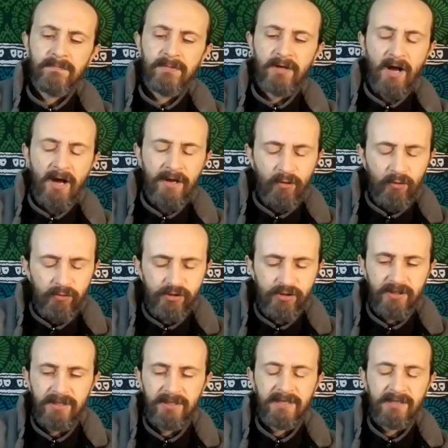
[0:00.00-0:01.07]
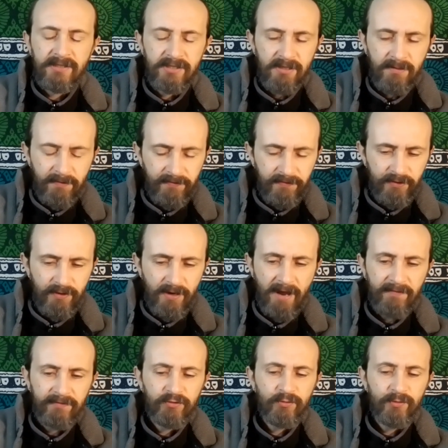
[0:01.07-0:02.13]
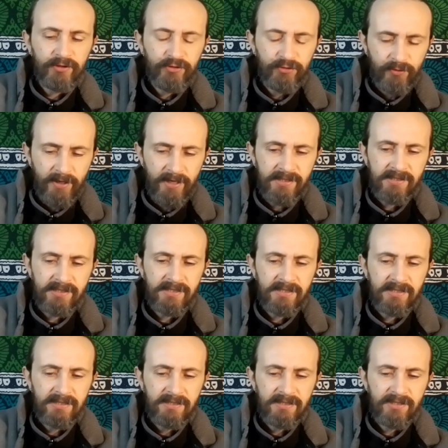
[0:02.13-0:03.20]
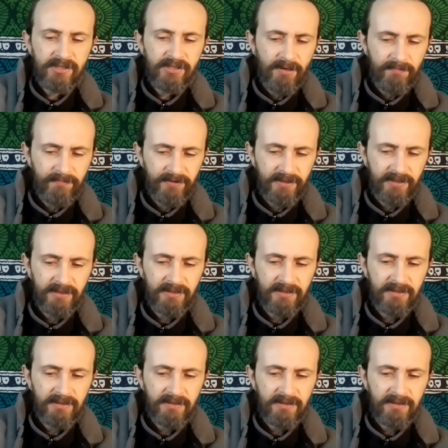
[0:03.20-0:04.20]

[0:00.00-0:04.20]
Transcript: But I also get that some of you have to address something